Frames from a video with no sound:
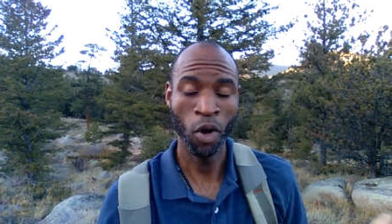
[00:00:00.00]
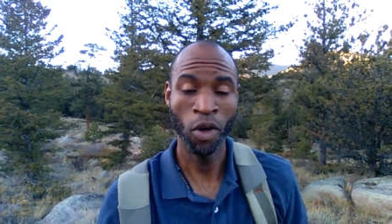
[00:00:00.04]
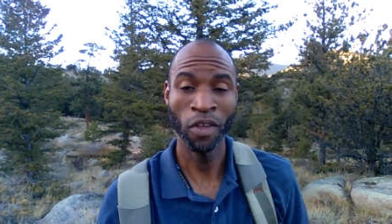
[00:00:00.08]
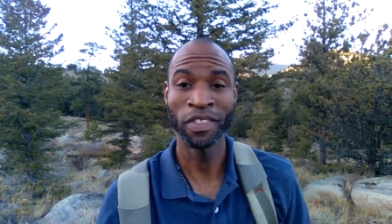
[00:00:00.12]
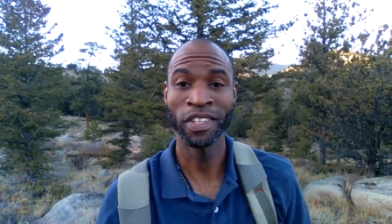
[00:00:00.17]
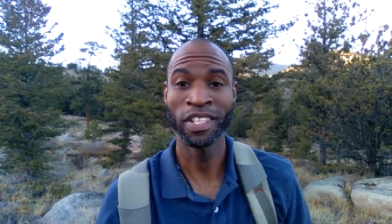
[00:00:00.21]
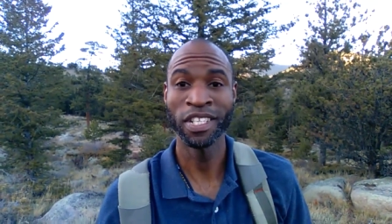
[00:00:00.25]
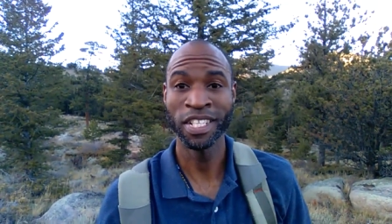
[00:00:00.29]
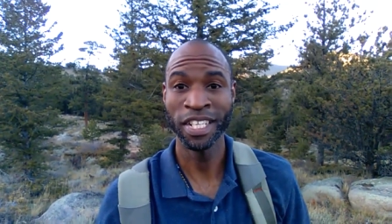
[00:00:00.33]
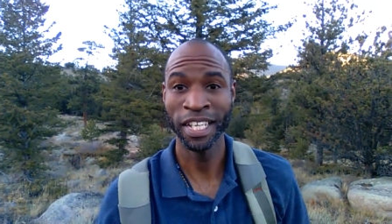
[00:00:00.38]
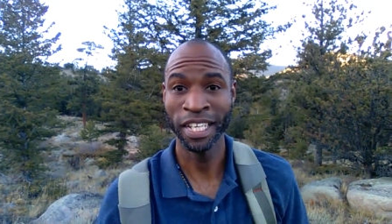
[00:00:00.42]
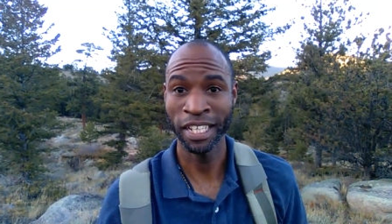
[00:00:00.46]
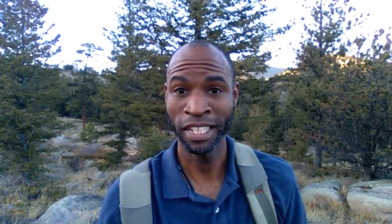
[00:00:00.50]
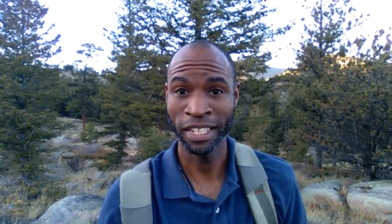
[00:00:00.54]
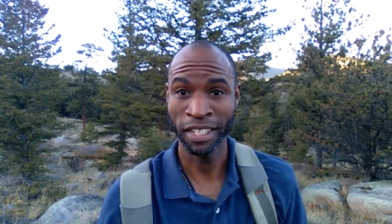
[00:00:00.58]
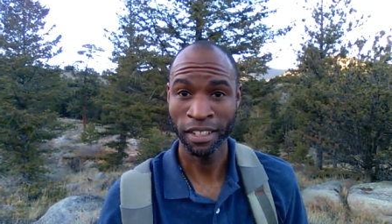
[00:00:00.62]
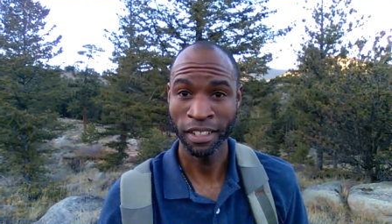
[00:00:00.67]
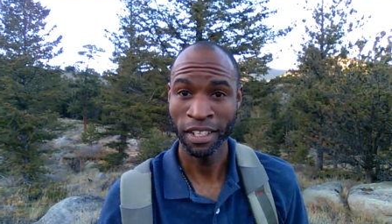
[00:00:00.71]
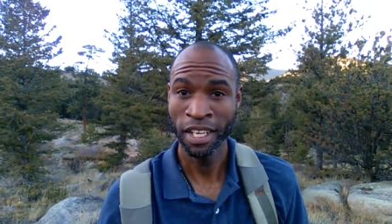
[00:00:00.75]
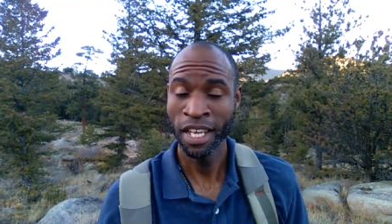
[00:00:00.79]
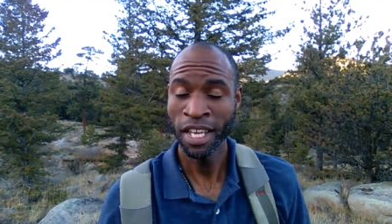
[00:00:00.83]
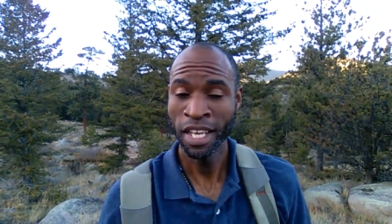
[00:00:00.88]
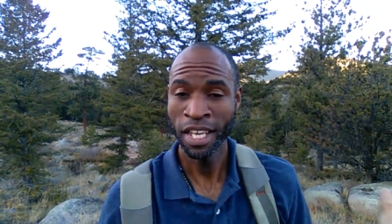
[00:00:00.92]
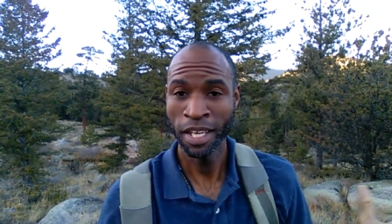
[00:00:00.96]
on the ticket,
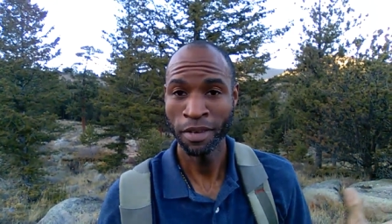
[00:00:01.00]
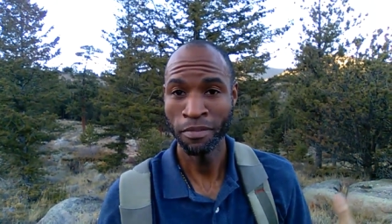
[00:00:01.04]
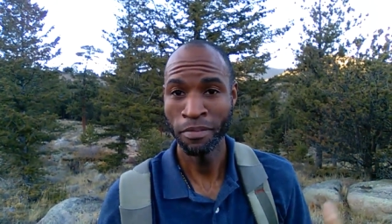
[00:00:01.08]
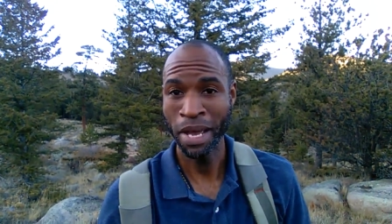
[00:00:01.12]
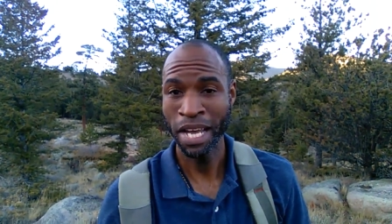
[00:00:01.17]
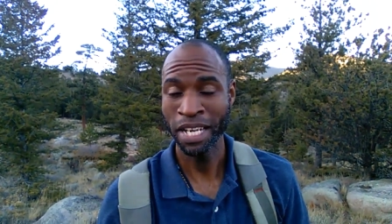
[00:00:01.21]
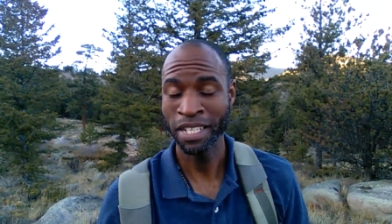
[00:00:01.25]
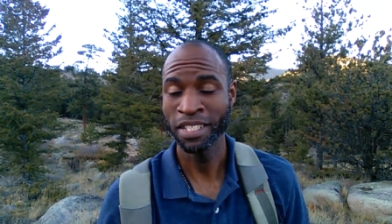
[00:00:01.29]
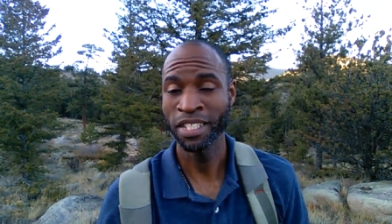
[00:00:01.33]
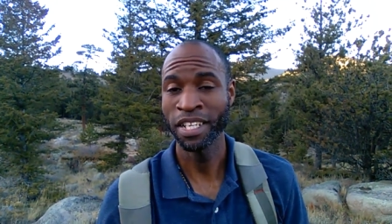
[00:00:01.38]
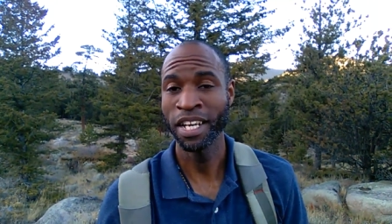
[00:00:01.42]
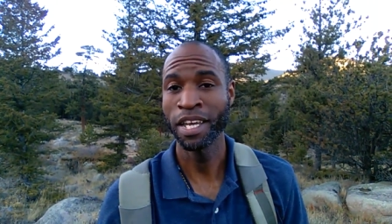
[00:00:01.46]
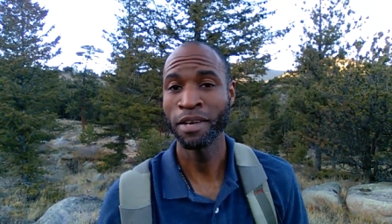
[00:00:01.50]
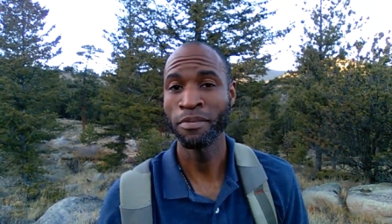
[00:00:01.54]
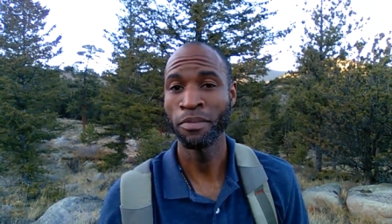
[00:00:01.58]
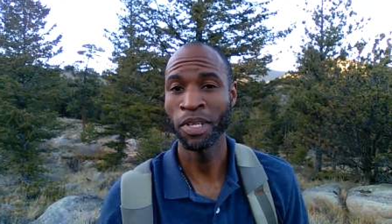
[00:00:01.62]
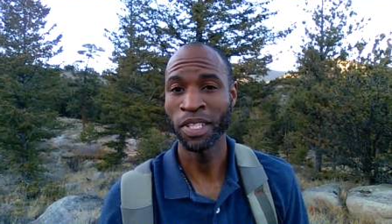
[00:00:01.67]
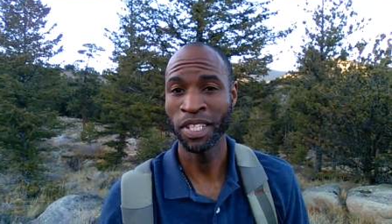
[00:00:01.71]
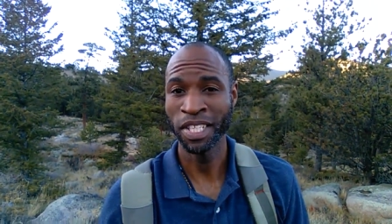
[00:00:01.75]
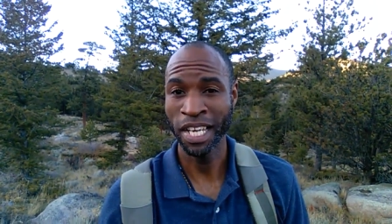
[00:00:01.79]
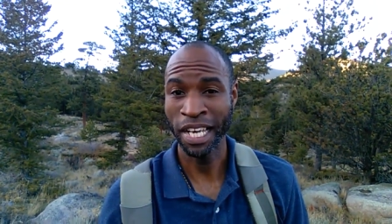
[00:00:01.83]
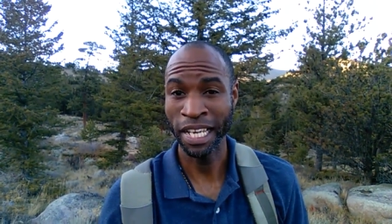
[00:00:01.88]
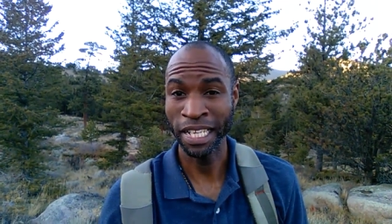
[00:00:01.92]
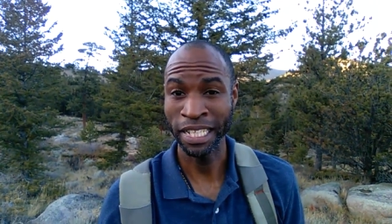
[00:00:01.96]
it matched the name
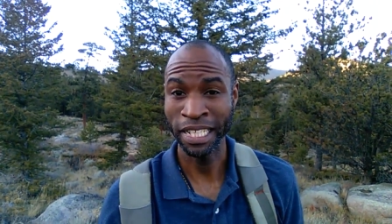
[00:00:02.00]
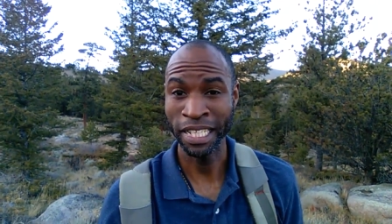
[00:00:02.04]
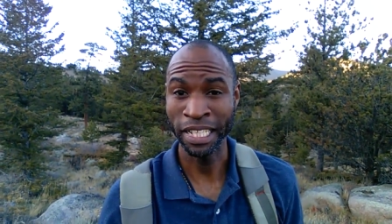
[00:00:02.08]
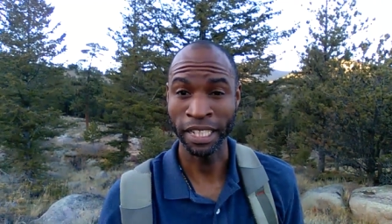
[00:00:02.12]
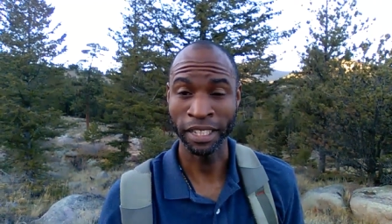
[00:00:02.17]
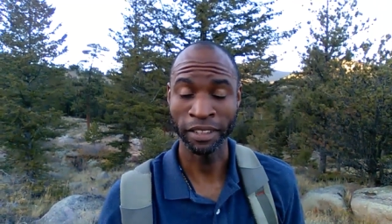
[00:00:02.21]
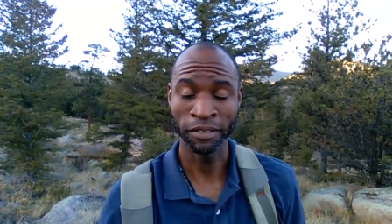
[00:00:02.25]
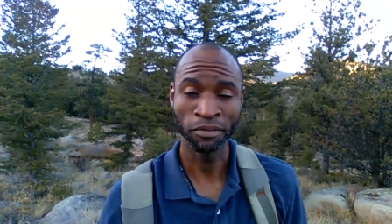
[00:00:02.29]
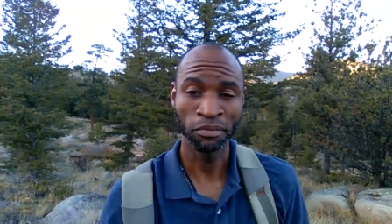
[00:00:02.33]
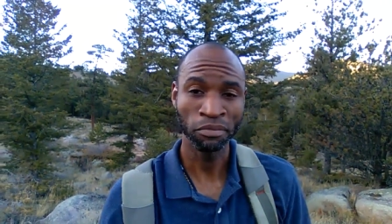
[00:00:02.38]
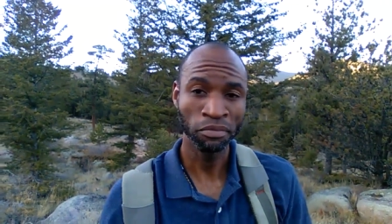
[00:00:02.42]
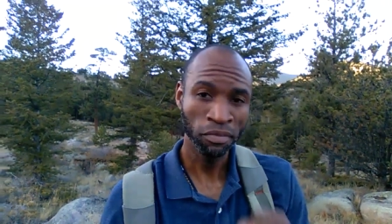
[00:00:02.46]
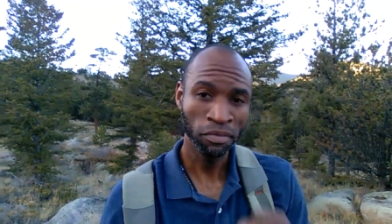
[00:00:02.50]
on the ID.